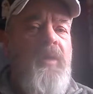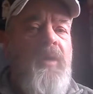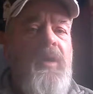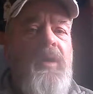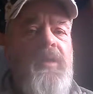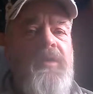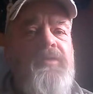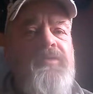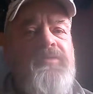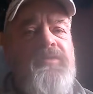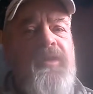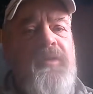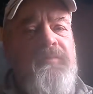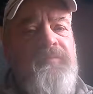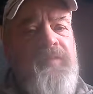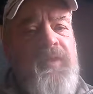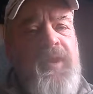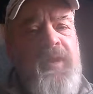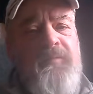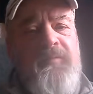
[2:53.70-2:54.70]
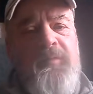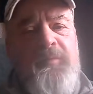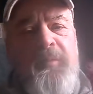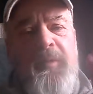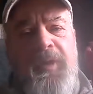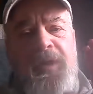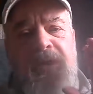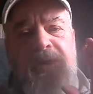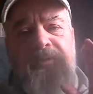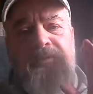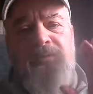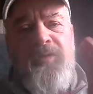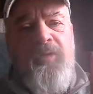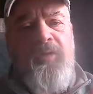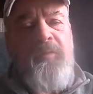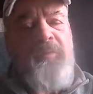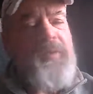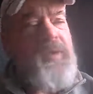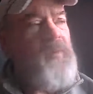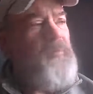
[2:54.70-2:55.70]
this stuff that everybody has told
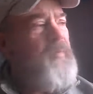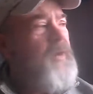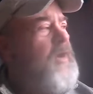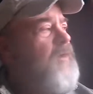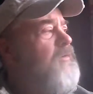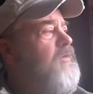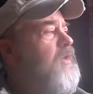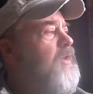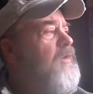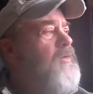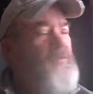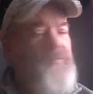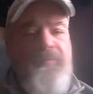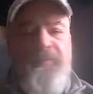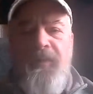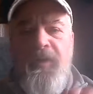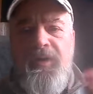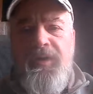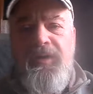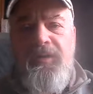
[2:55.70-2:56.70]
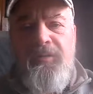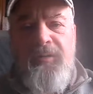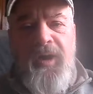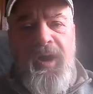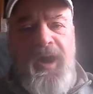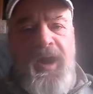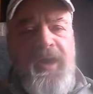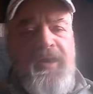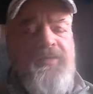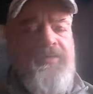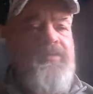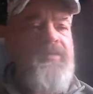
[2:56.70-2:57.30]
me about, fuck you guys,